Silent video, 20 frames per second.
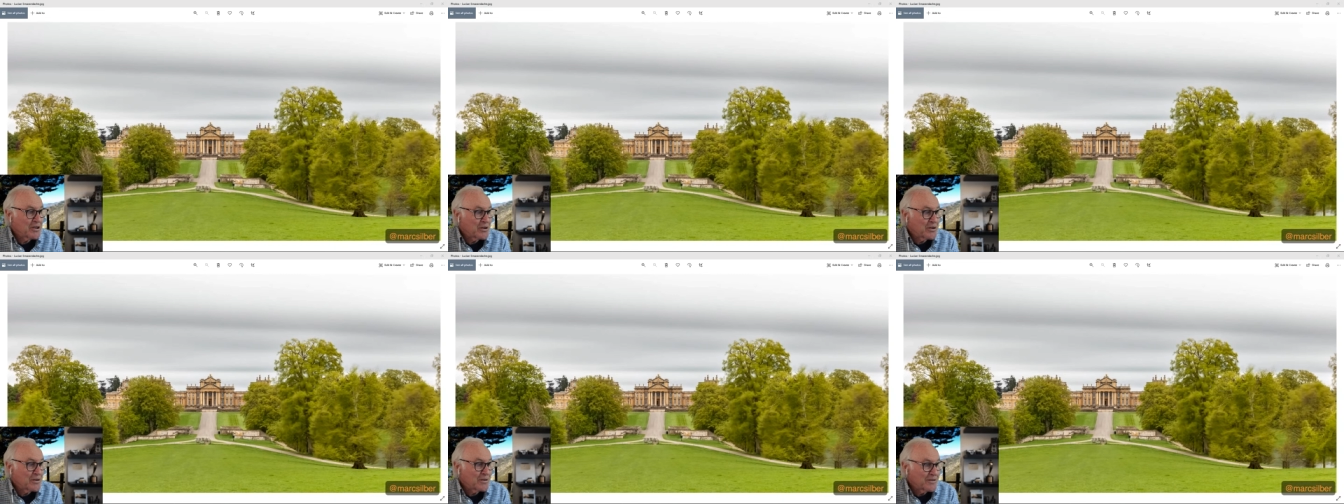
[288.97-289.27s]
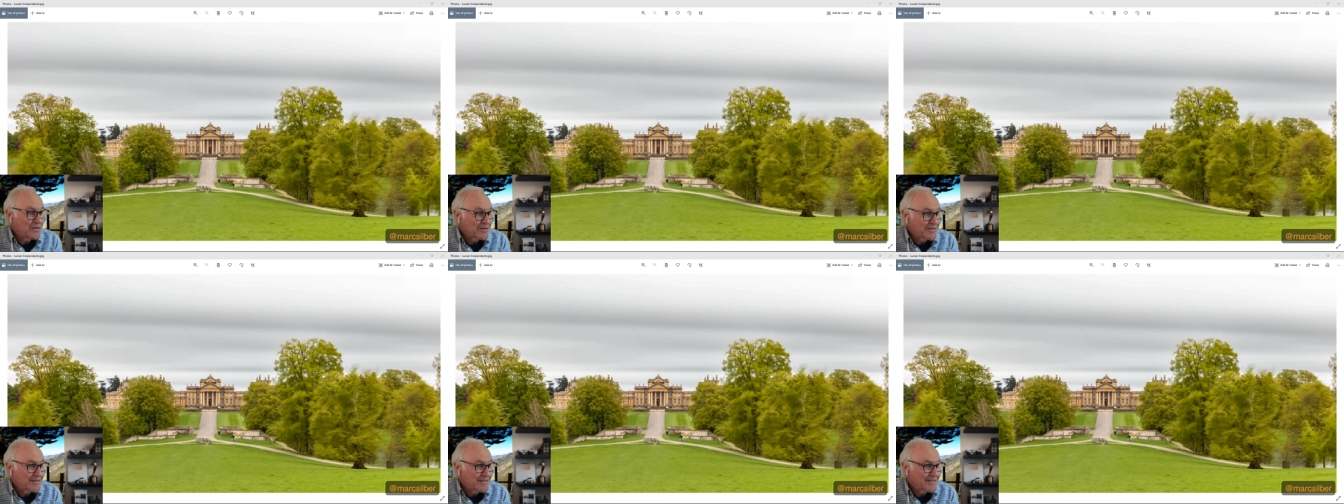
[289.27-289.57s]

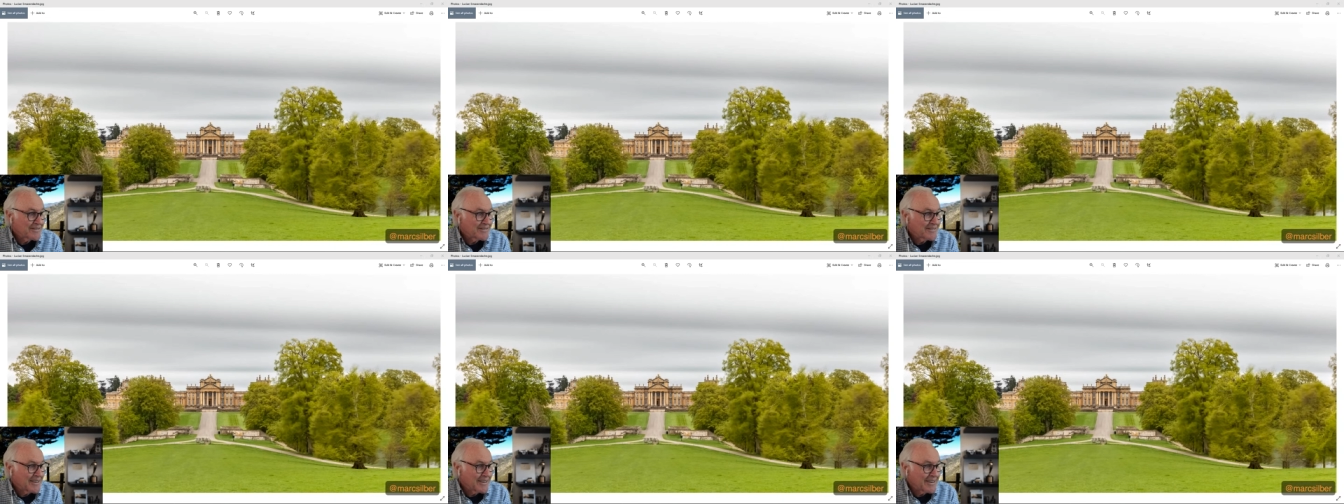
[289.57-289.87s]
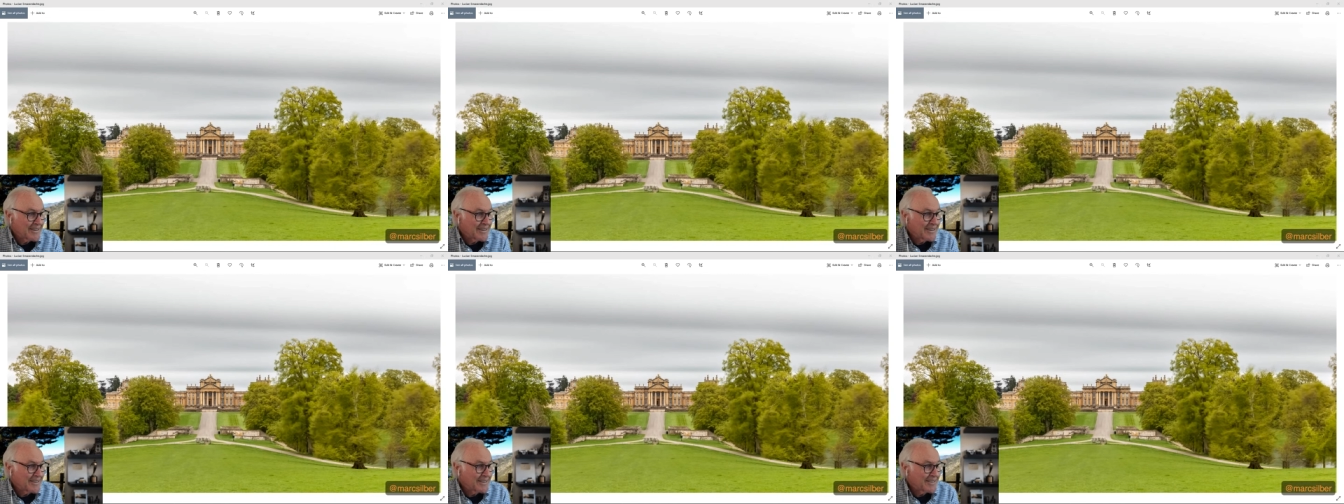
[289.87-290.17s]
you,
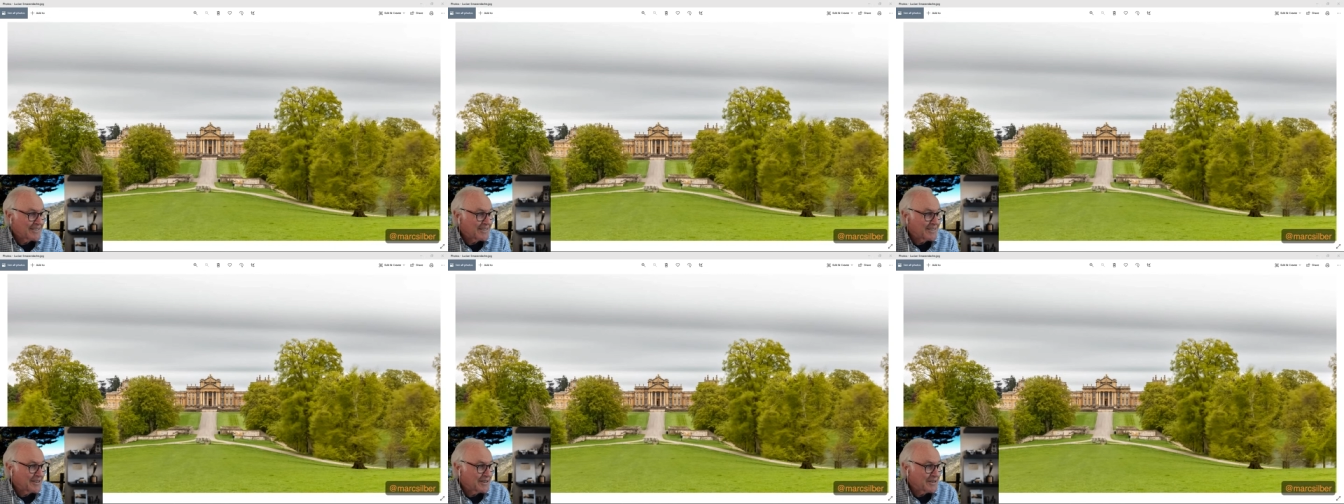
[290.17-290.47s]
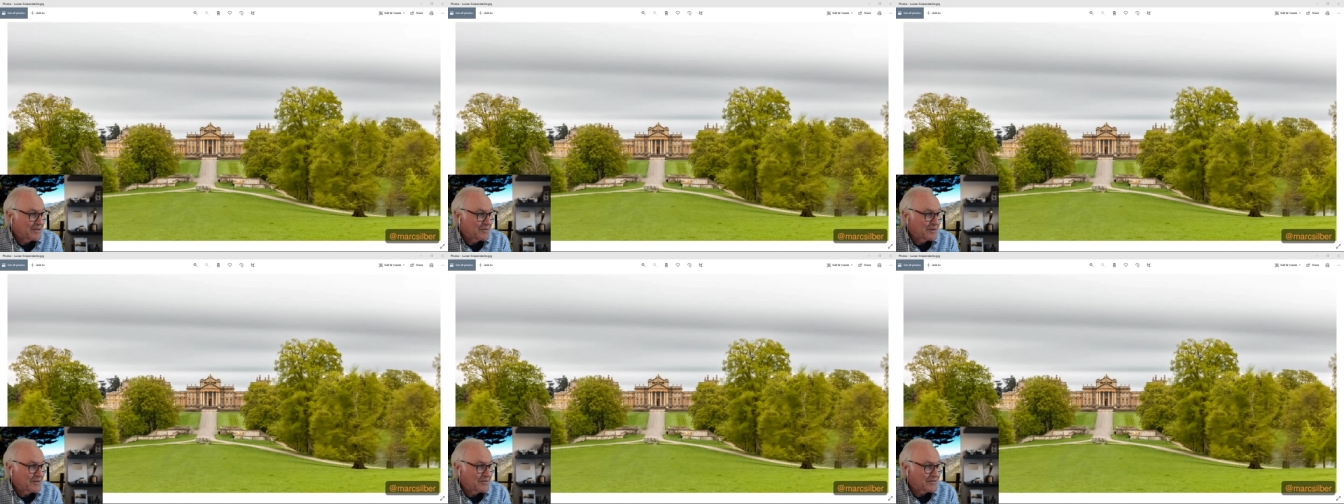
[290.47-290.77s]
and uh, you
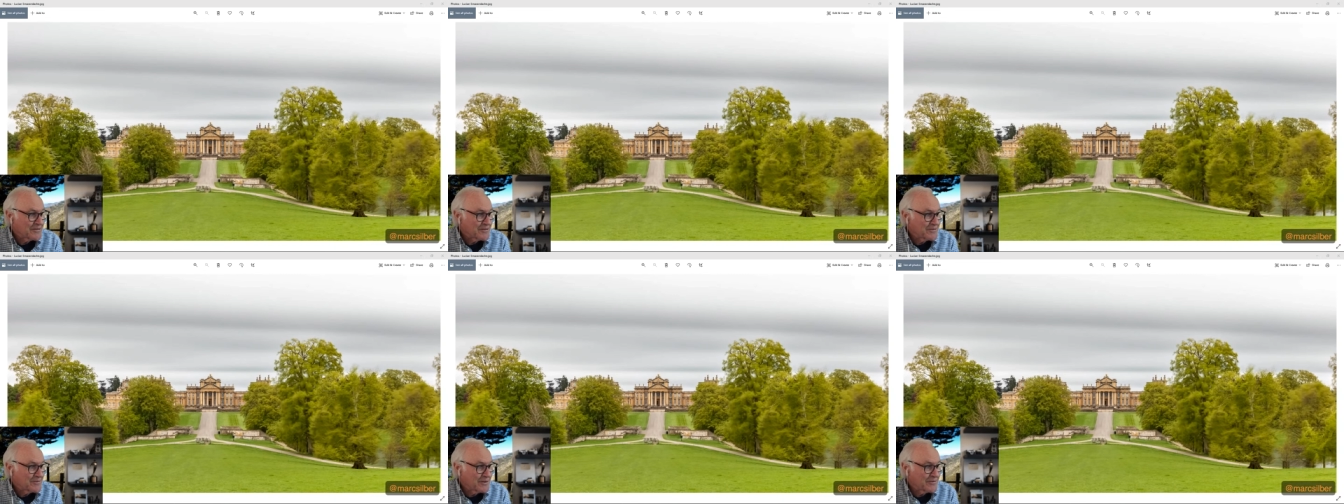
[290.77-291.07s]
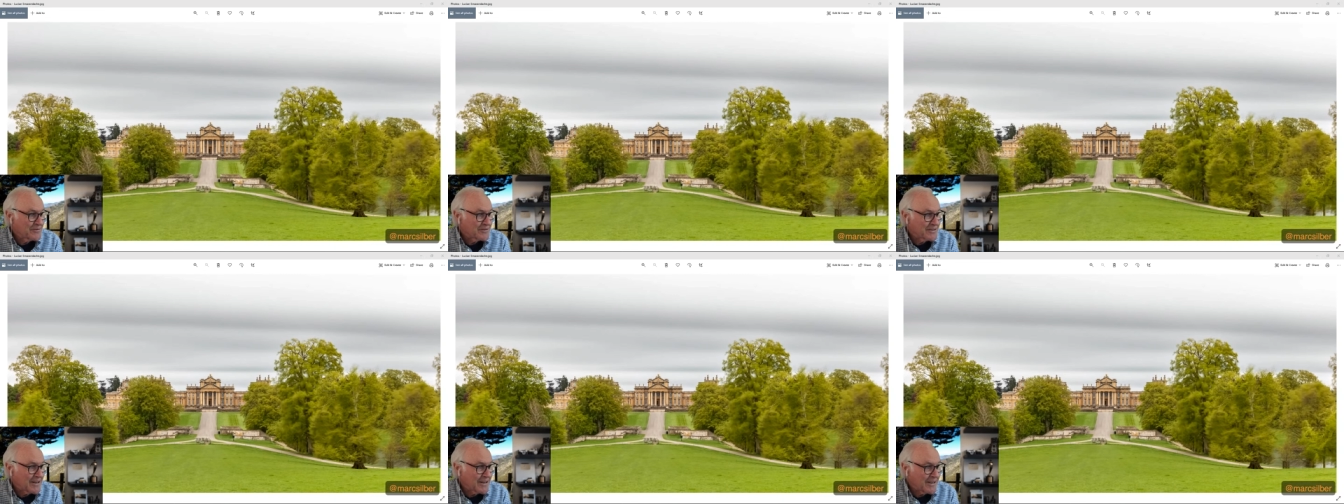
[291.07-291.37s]
know we've
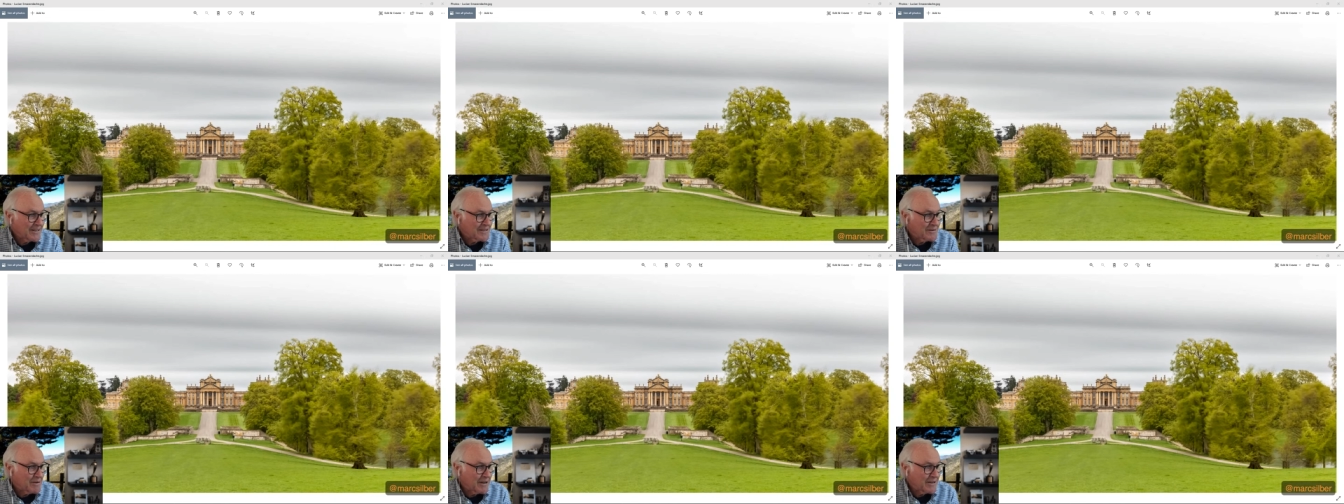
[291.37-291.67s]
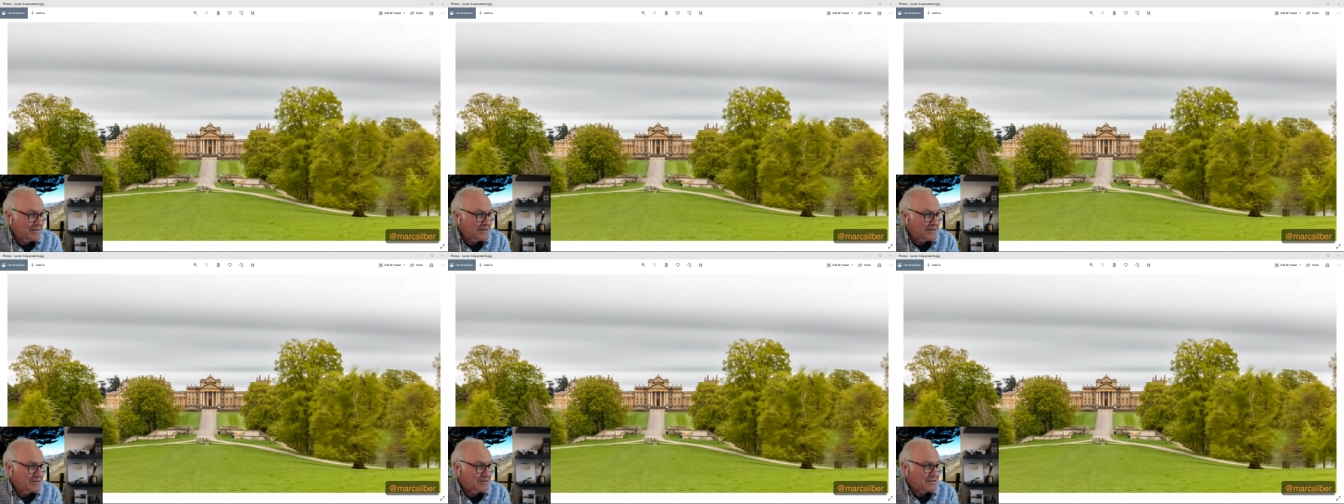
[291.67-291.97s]
we've talked
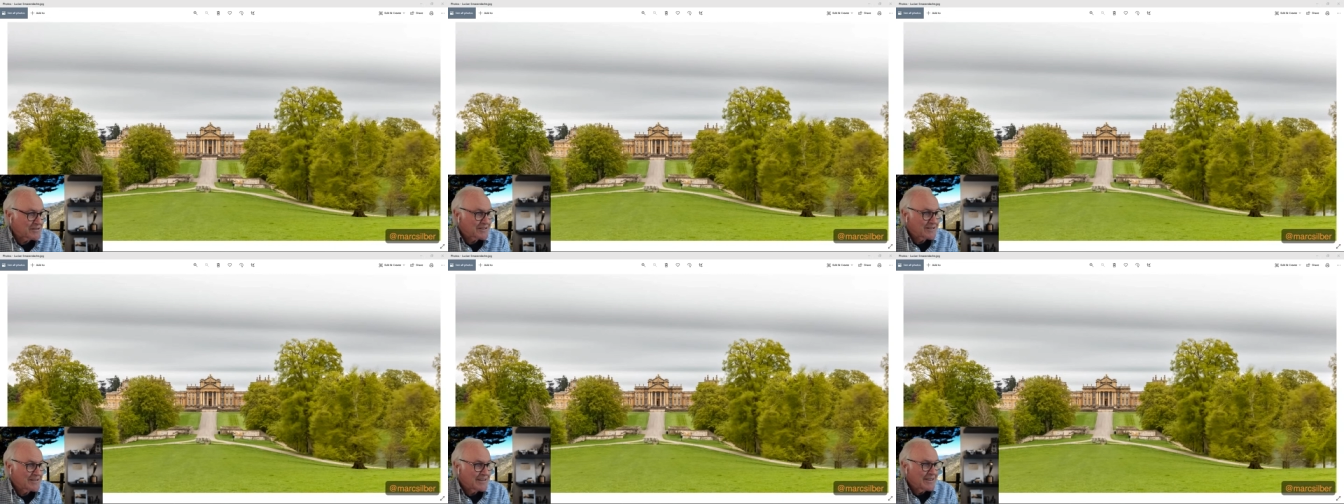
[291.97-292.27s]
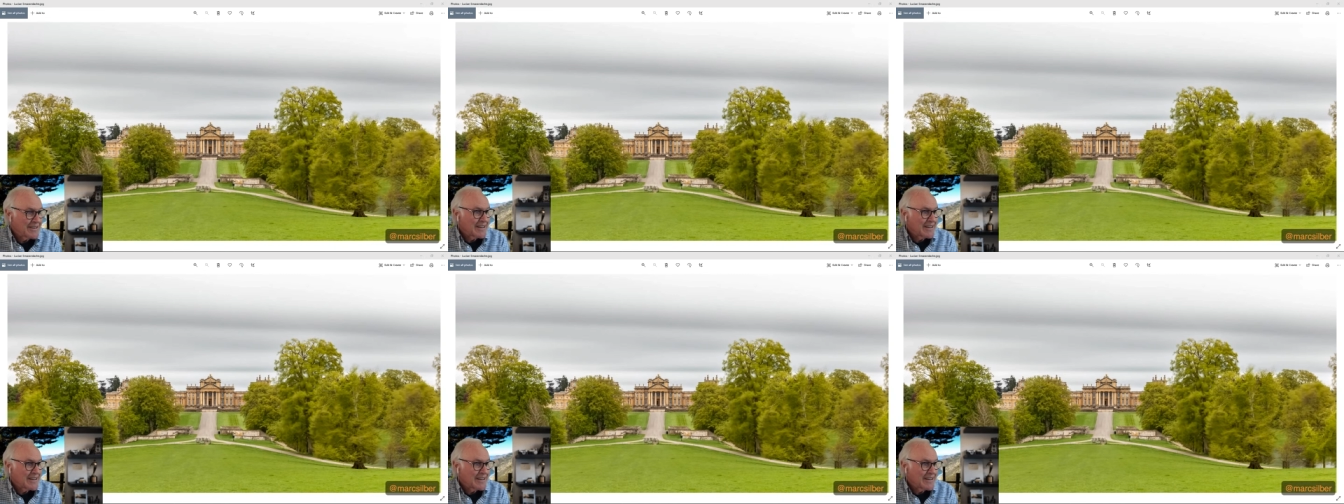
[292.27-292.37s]
about this.